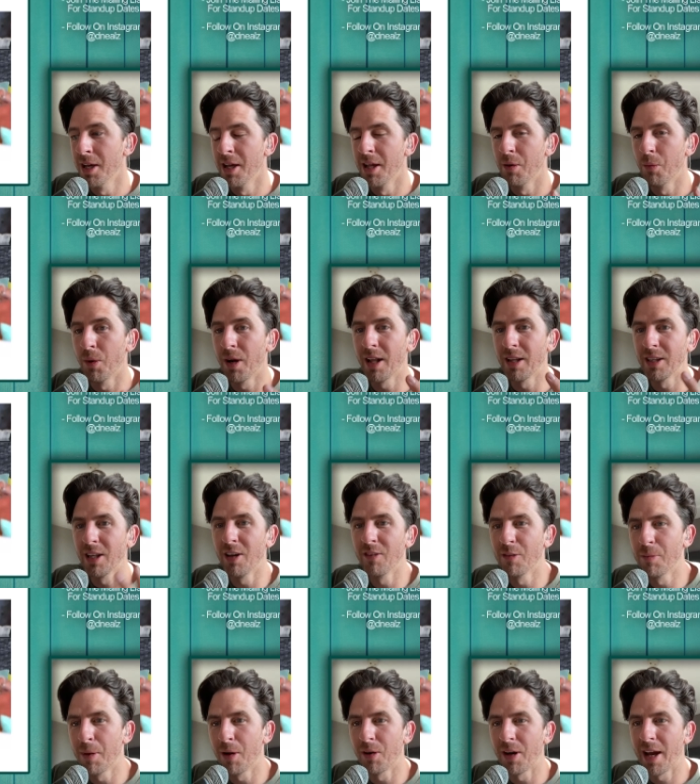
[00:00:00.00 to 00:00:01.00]
What I love
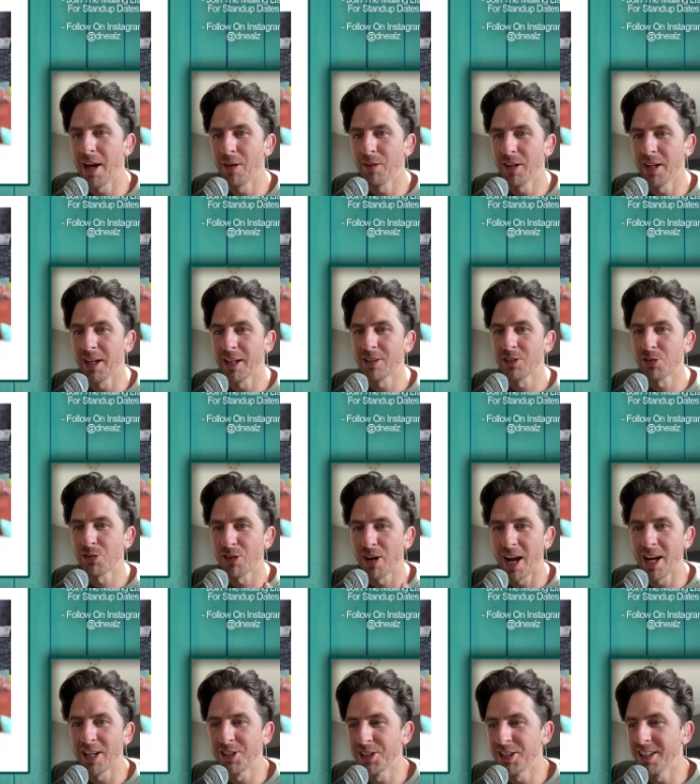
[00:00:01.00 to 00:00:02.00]
about how like
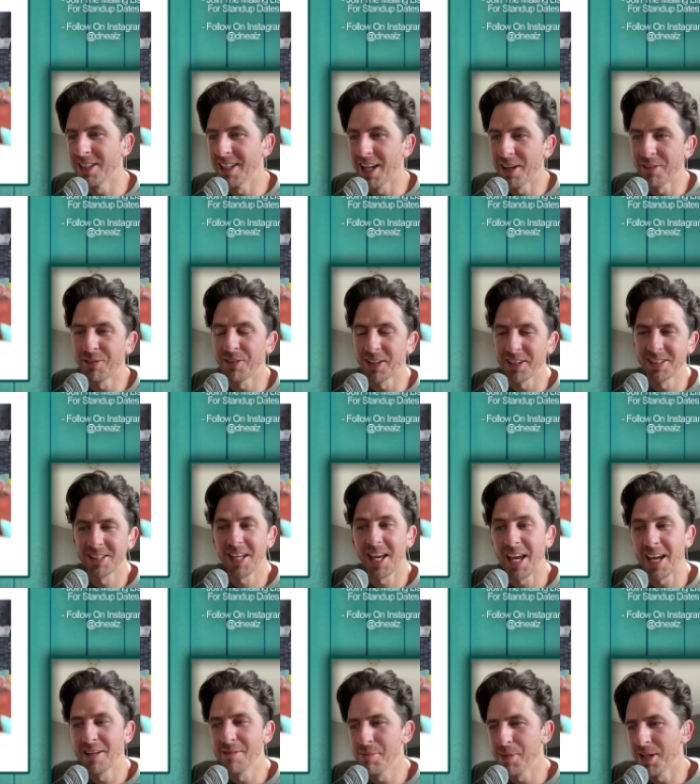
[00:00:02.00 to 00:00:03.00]
trashy Netflix
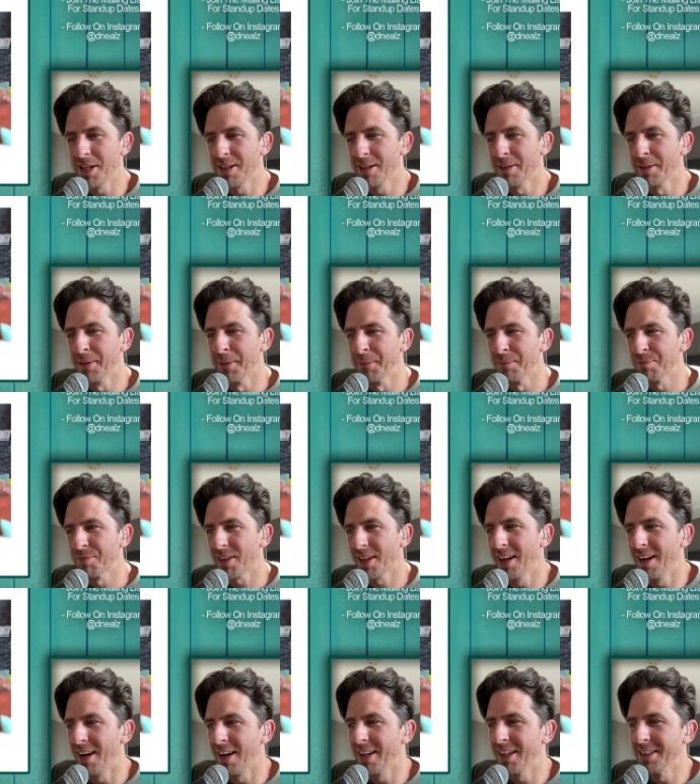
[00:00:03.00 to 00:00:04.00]
can be
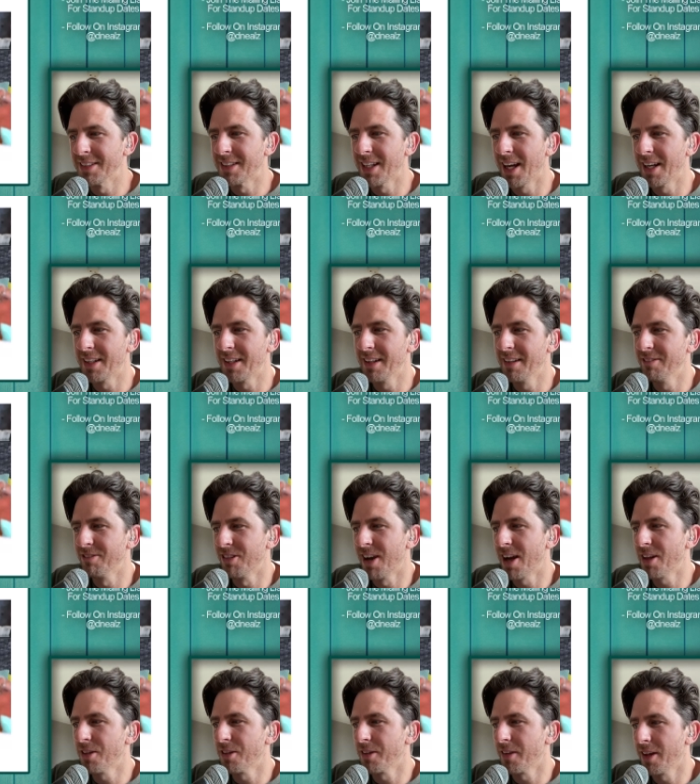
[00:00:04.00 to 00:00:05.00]
uh, is that
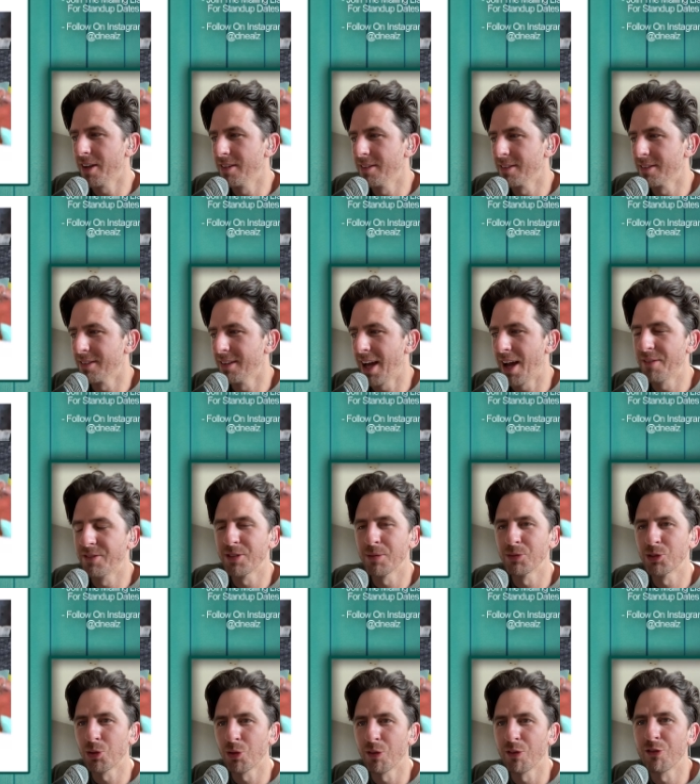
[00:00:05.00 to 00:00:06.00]
rather than have
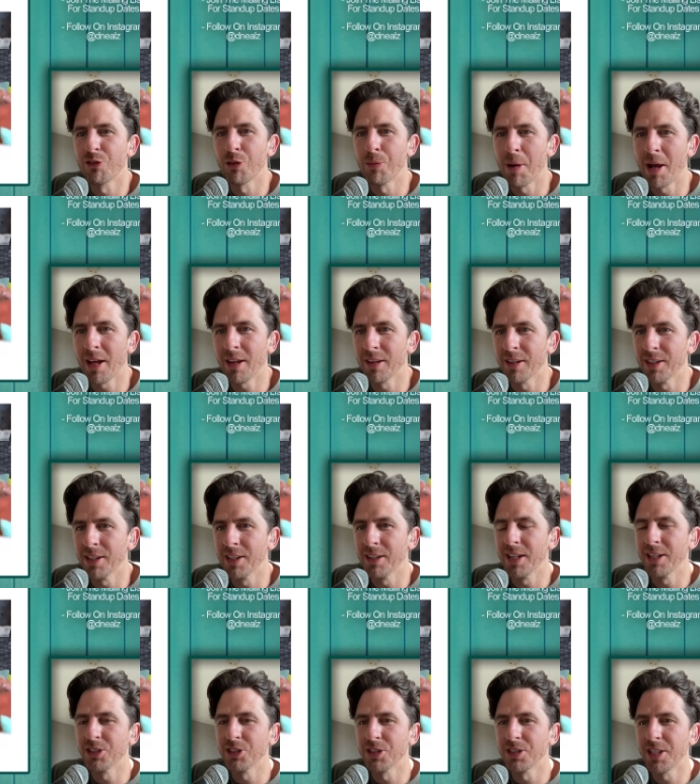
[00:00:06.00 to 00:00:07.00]
some sort of formality,
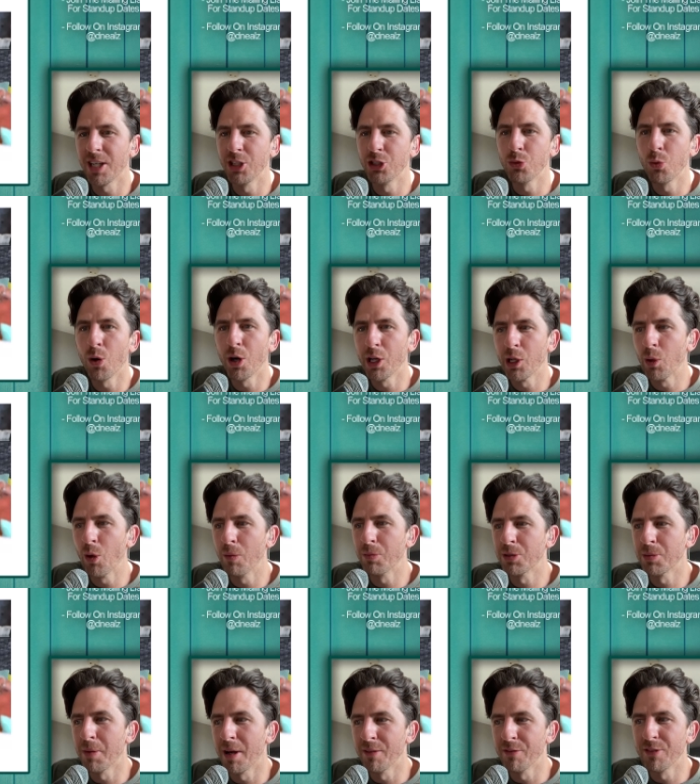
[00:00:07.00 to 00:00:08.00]
they just say, "Do you want to go up
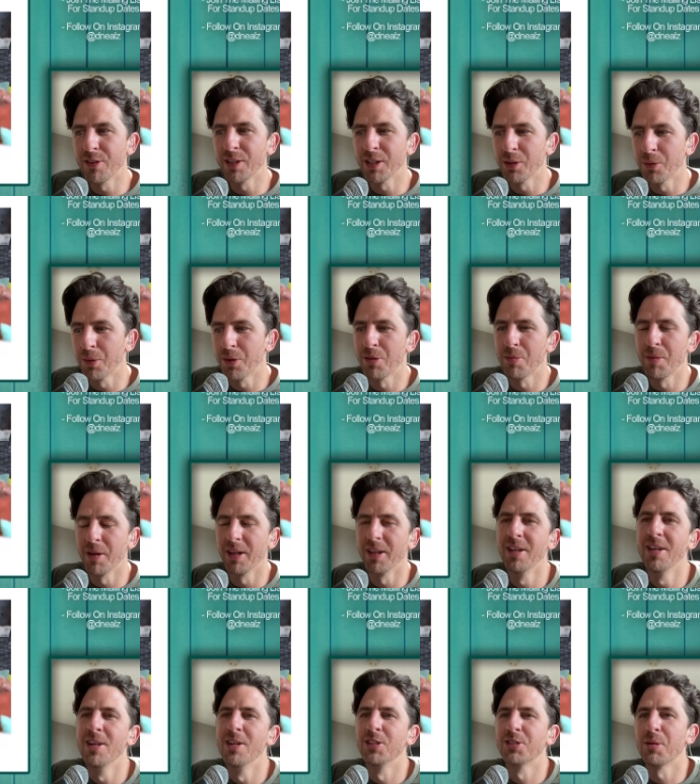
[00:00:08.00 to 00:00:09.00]
to my villa with me?"
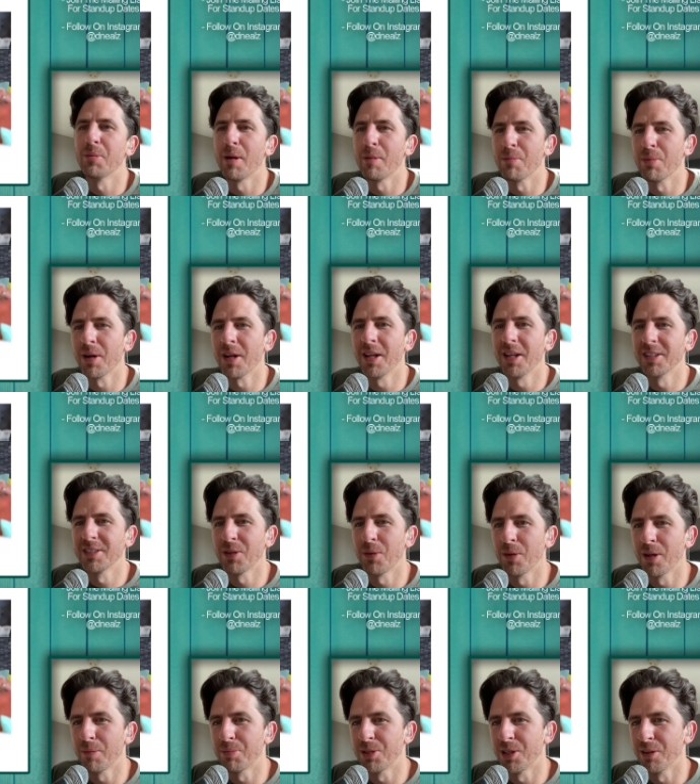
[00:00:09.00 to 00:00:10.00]
So by bringing
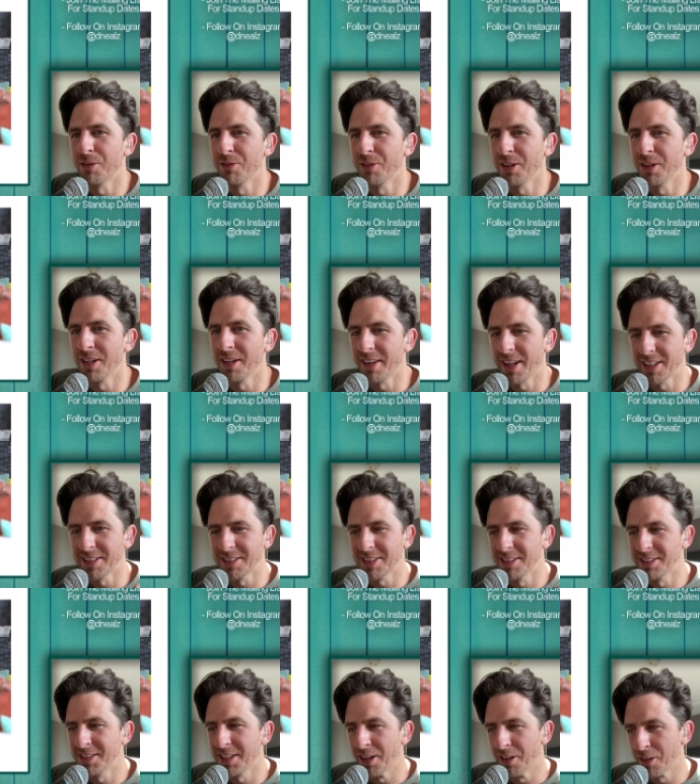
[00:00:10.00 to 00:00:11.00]
someone up to your villa, that's
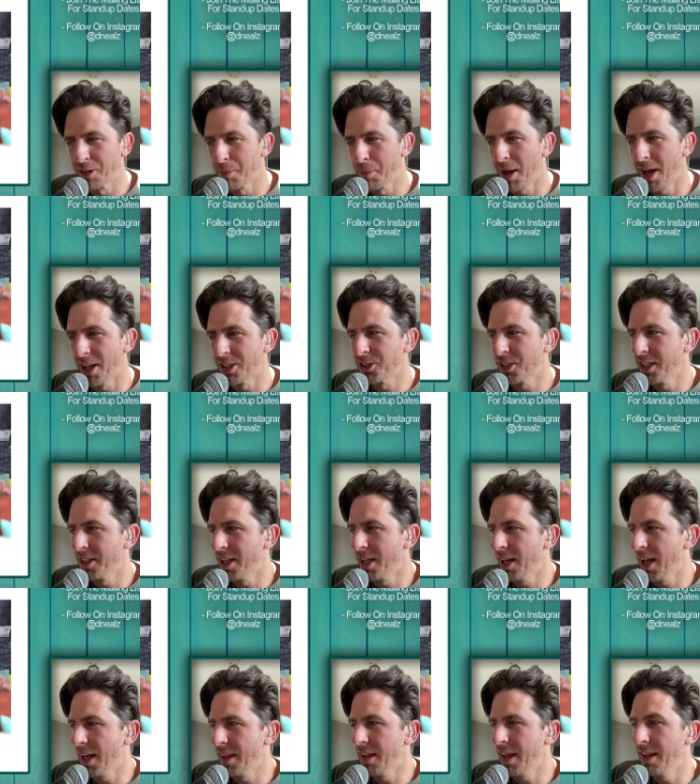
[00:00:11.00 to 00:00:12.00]
considered a match, and
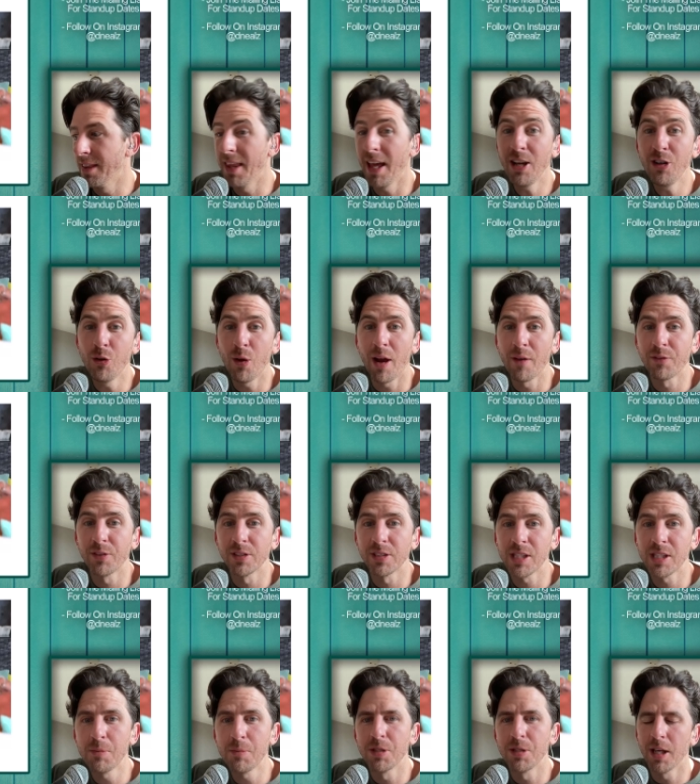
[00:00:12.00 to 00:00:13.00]
then I, and then you have to
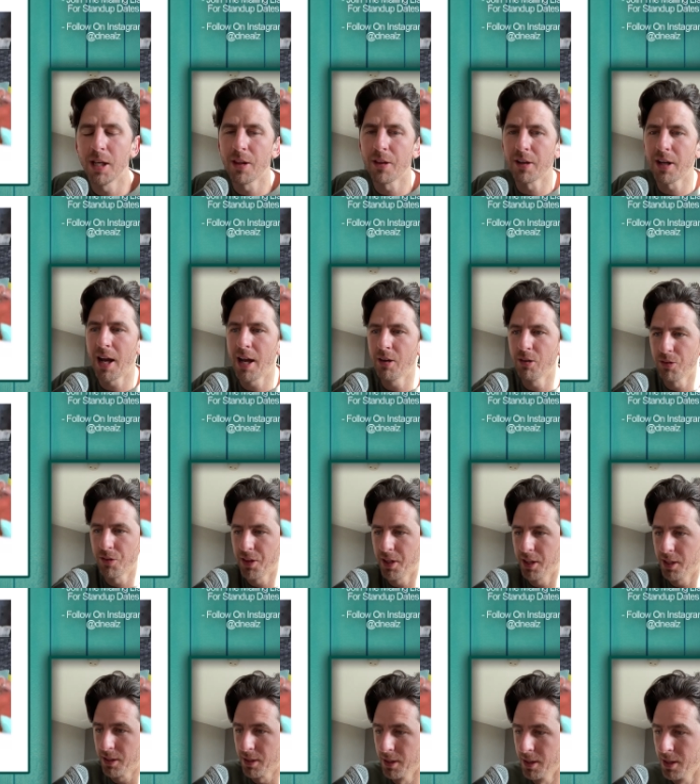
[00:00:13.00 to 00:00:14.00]
sleep together. I don't think